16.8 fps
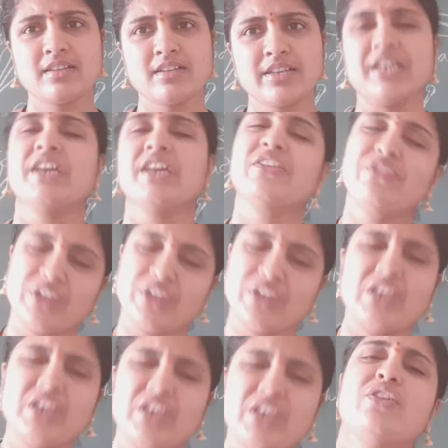If we
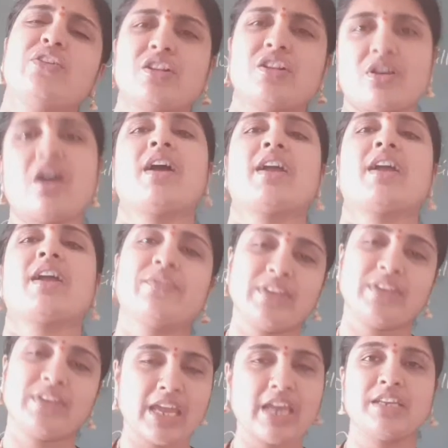eat also,
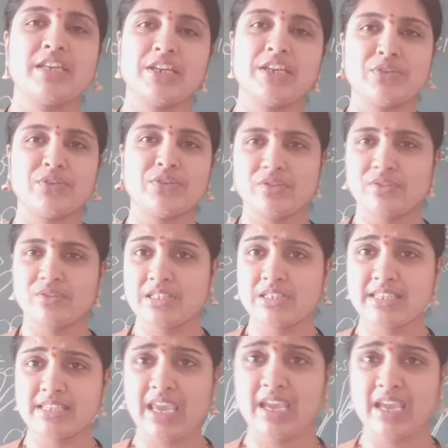we can eat. You will
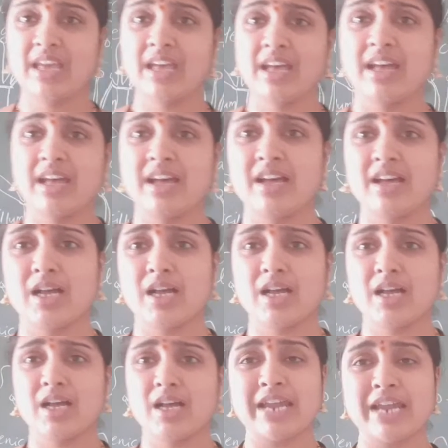say
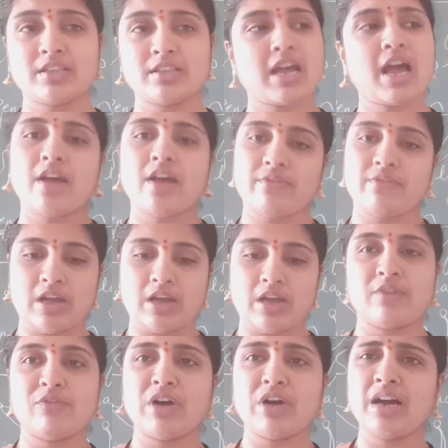blindly,
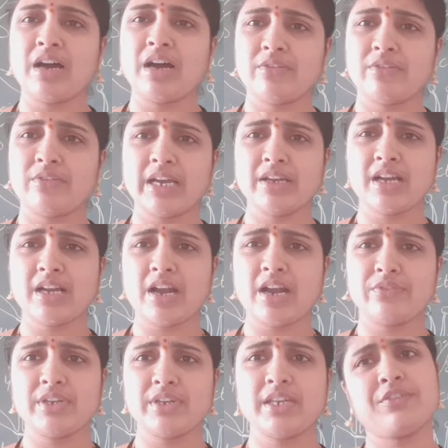why can't
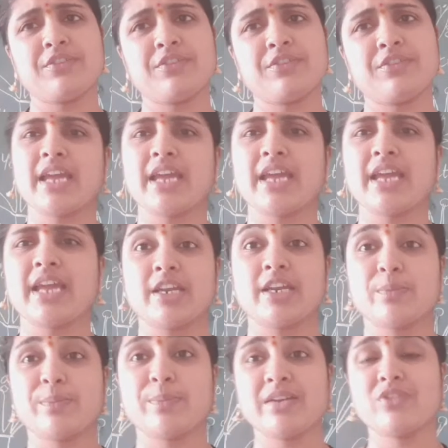we eat? We can eat.
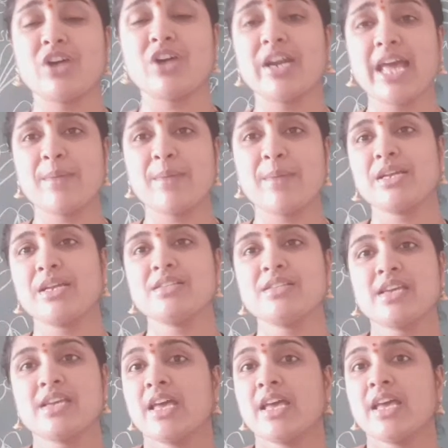But what happens?
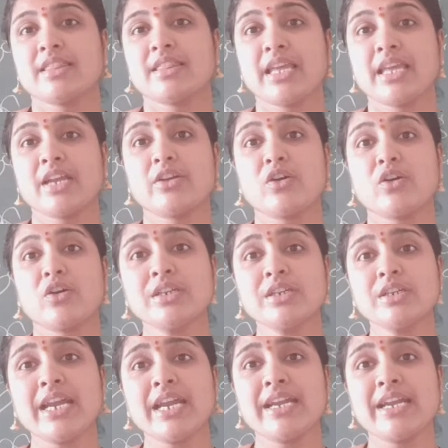They don't
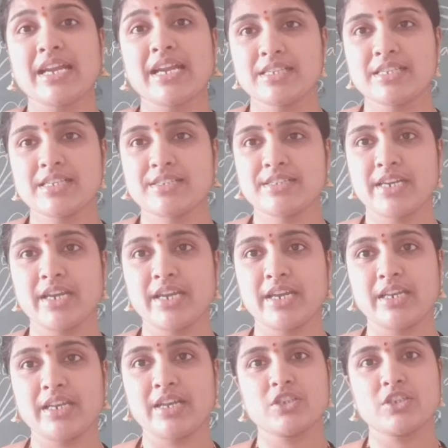get digested in
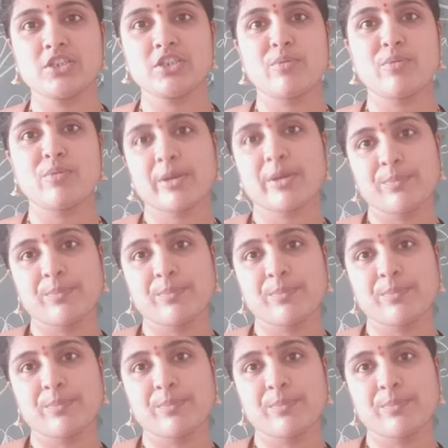our stomach.